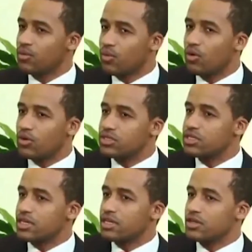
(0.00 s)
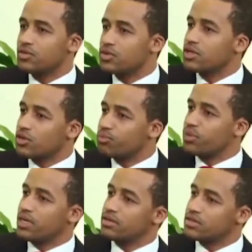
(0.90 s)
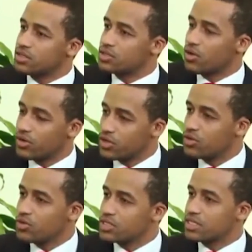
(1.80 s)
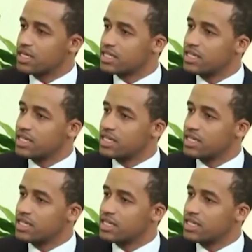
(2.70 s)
What was it that you think your peers saw in you as a